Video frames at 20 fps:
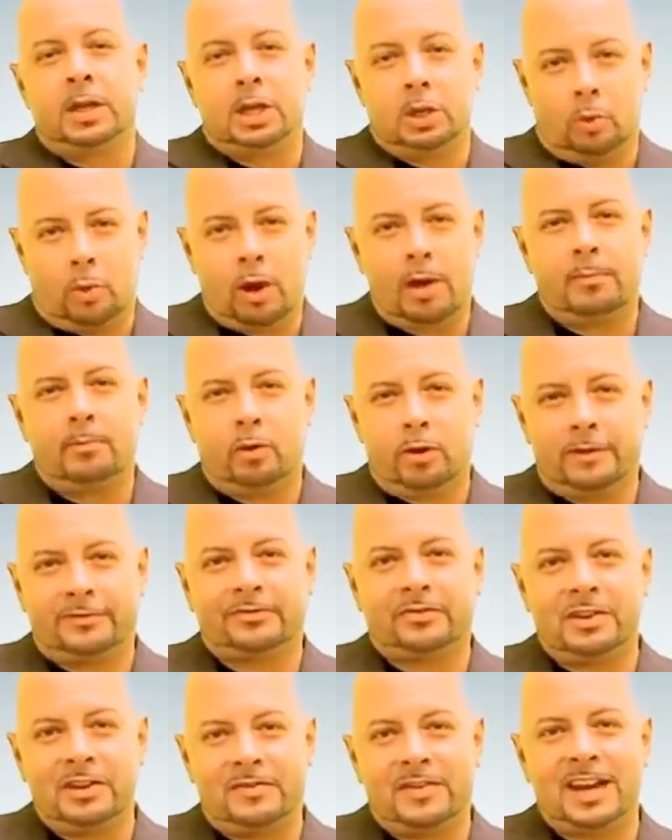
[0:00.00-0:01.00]
You want more
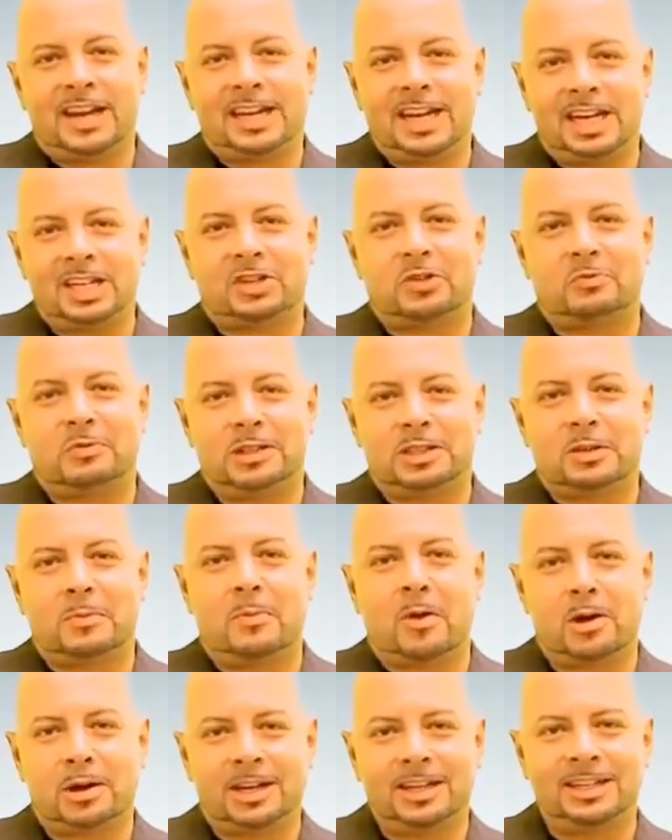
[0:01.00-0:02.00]
free vacation rental
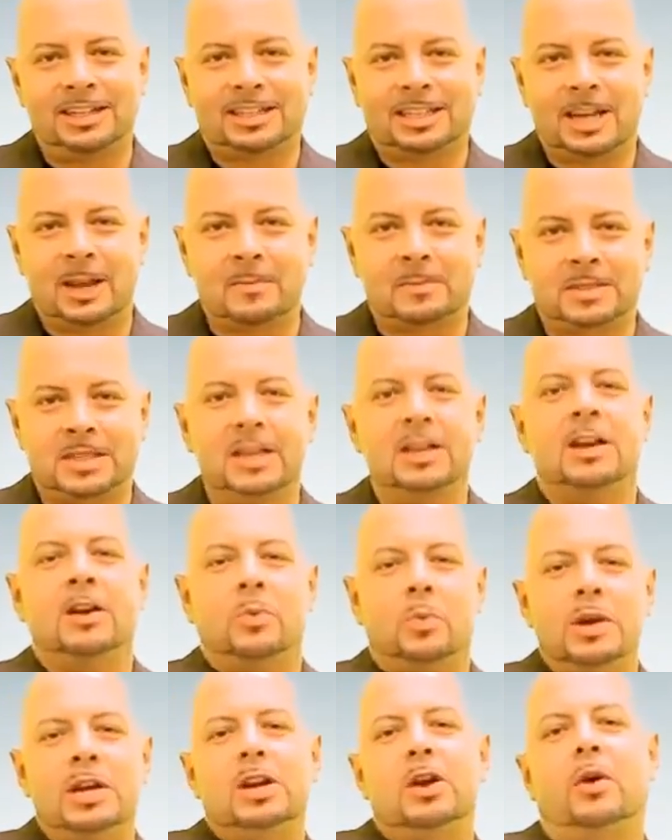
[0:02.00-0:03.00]
marketing tips?
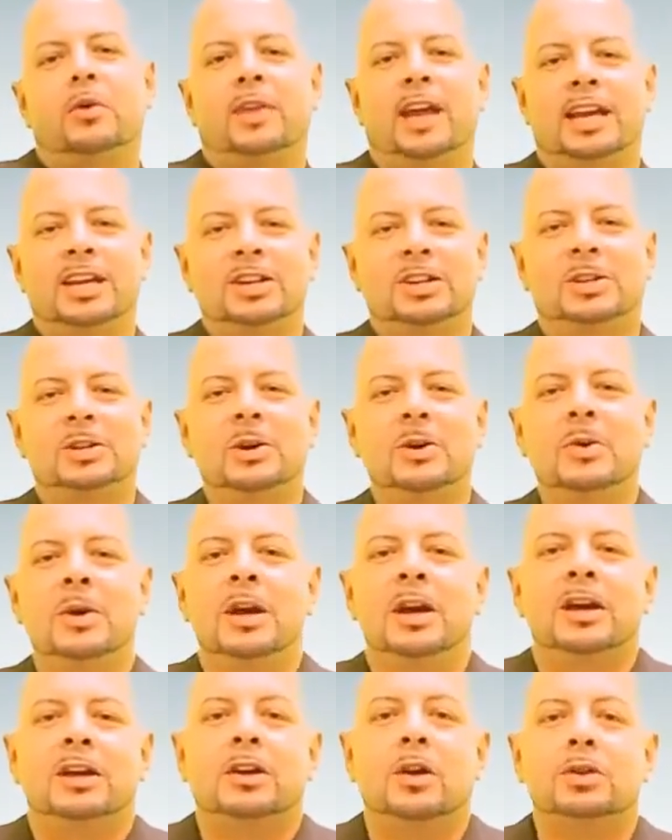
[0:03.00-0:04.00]
We know that you
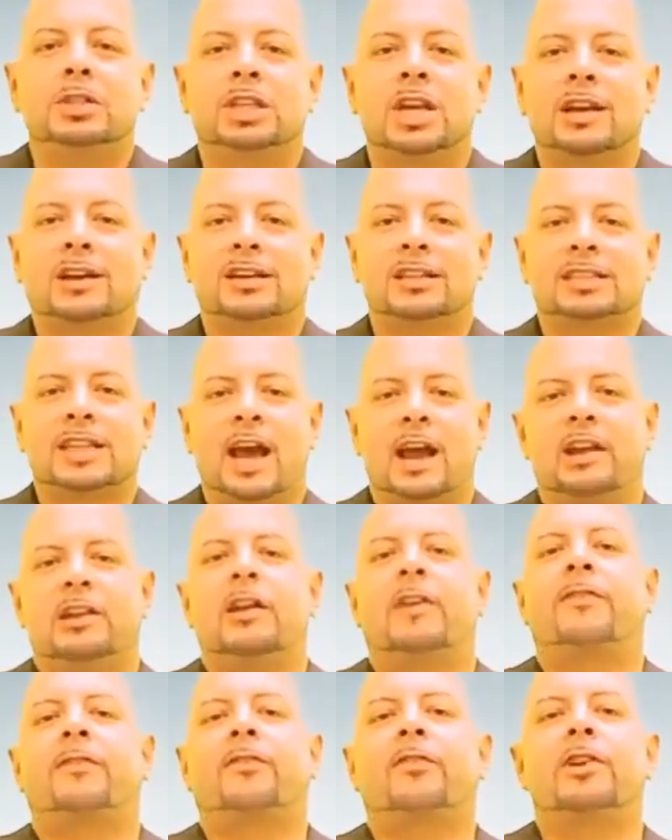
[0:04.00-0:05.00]
do. Go check us out
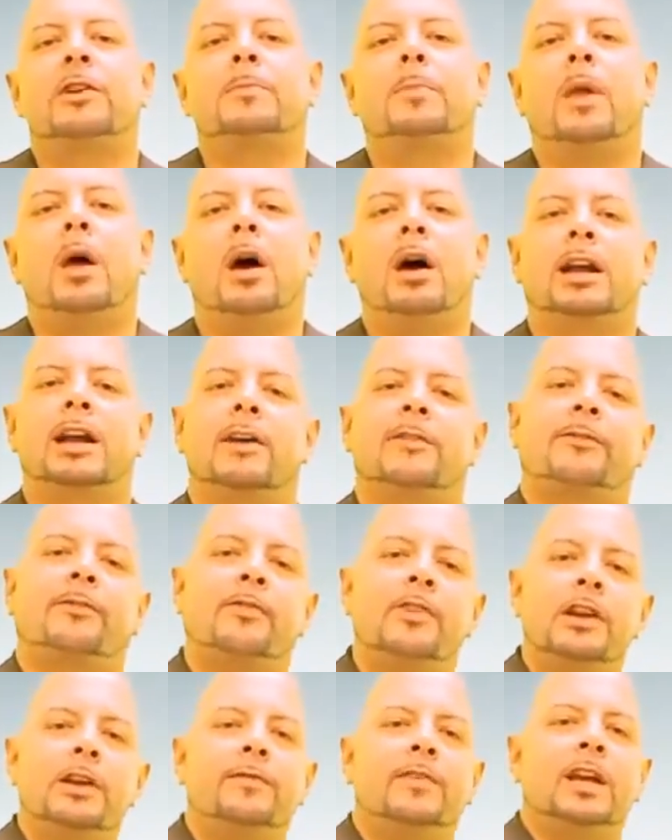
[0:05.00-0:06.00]
at our free blog at
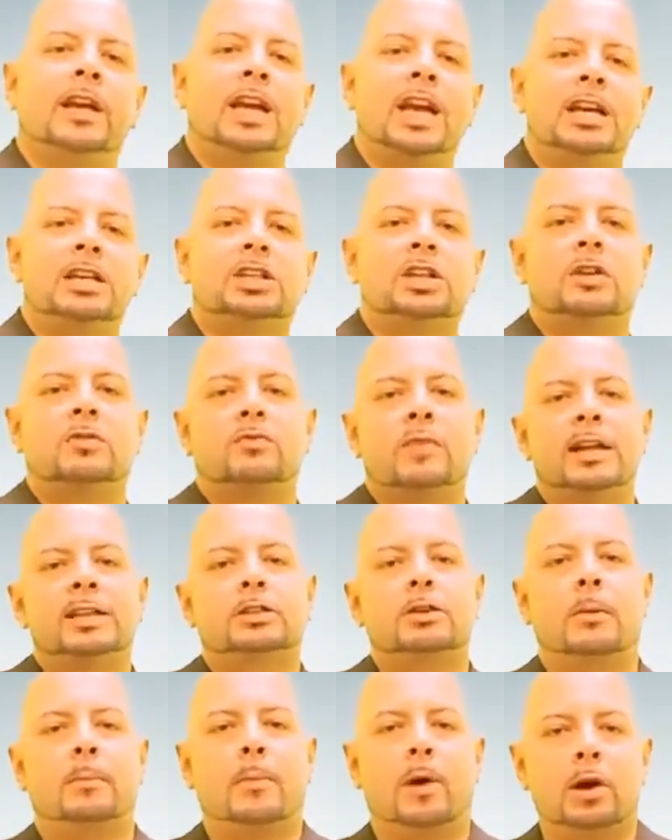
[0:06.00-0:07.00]

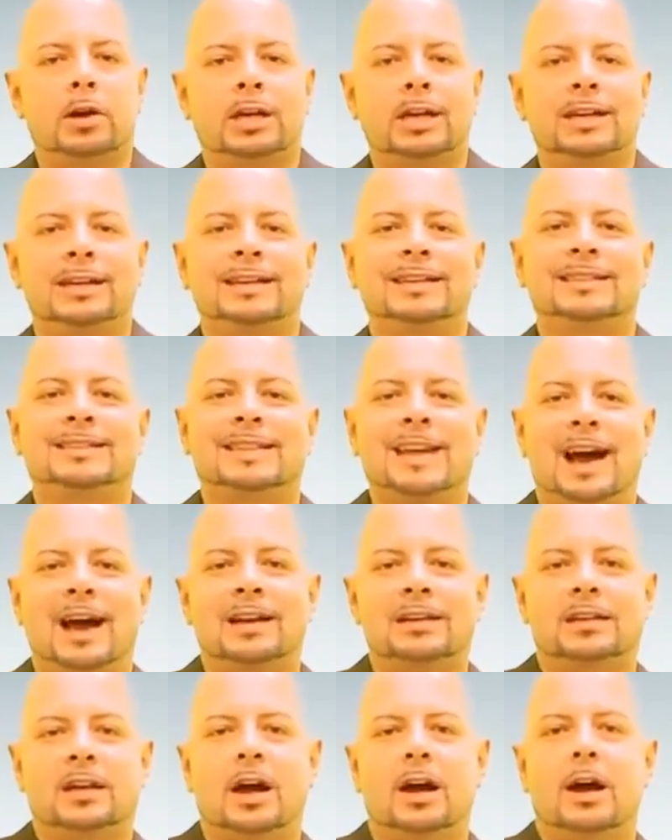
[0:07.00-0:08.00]

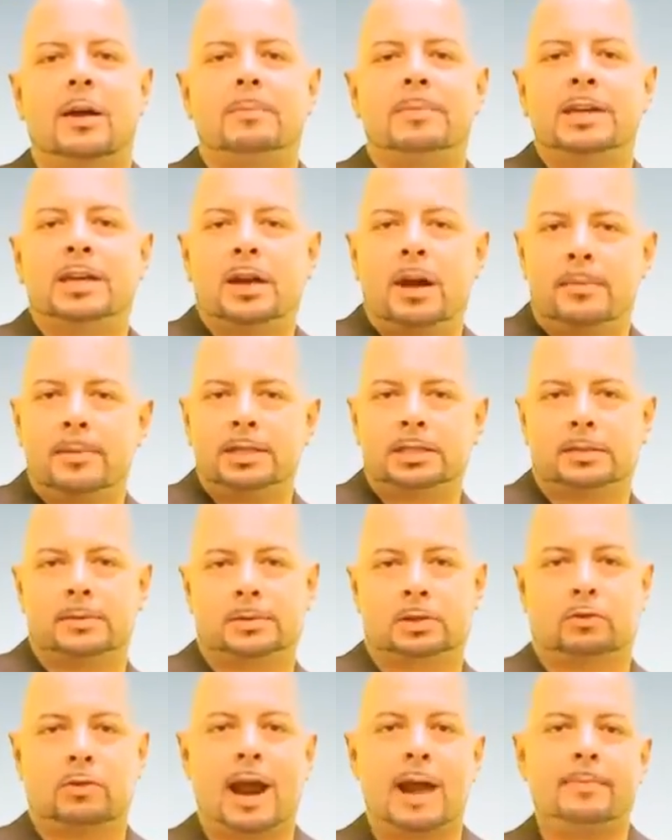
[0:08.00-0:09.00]
freevacationrentalmarketing.com. Become a
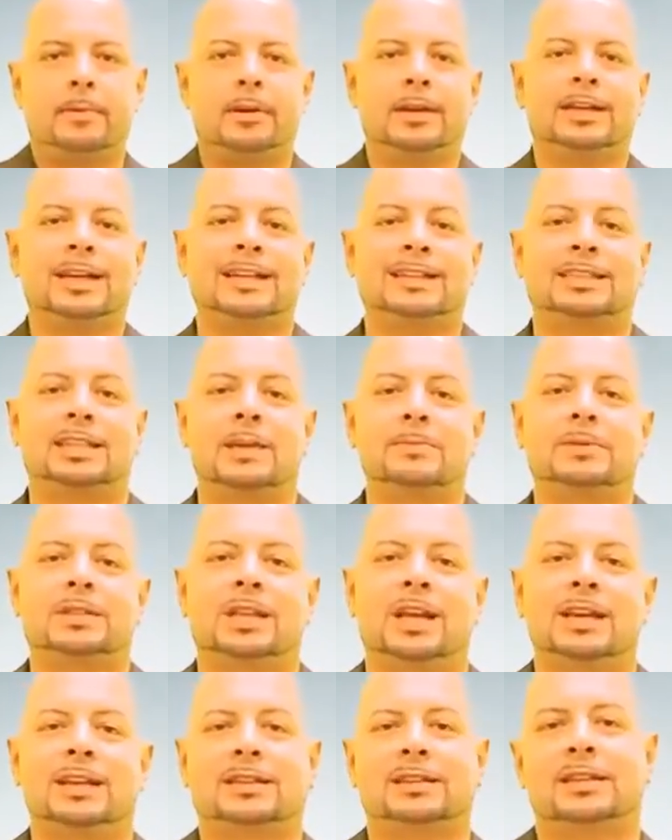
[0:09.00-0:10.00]
subscriber and get
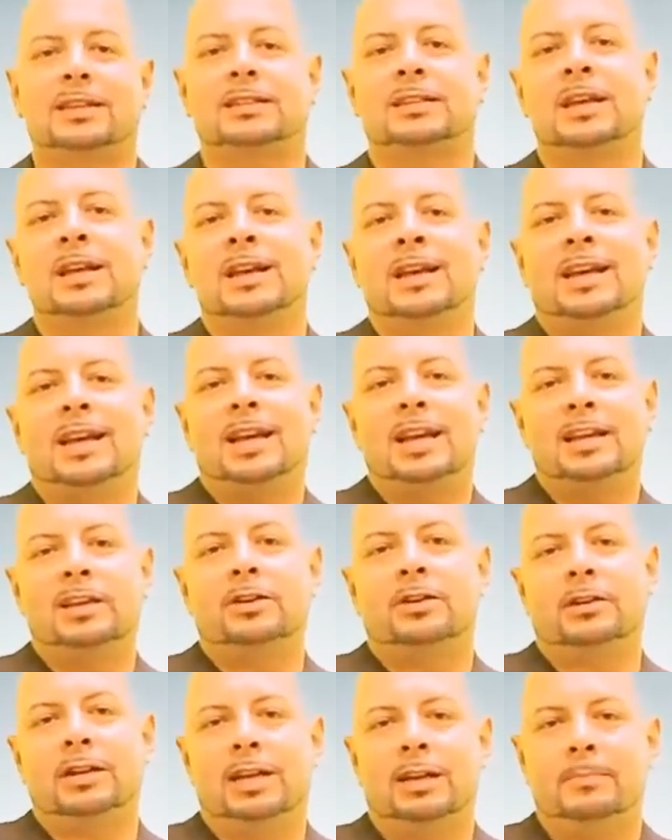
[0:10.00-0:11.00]
tips like this in
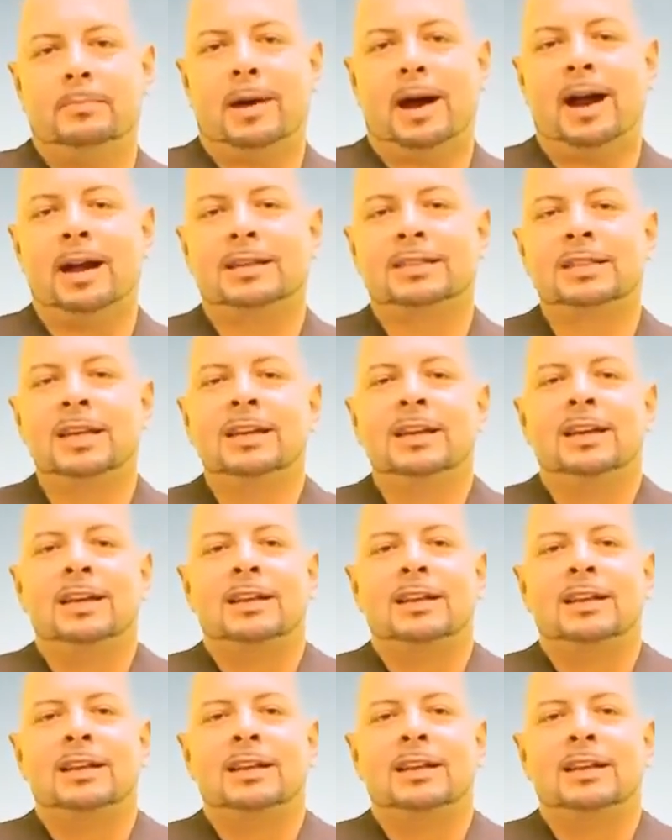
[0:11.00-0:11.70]
your inbox.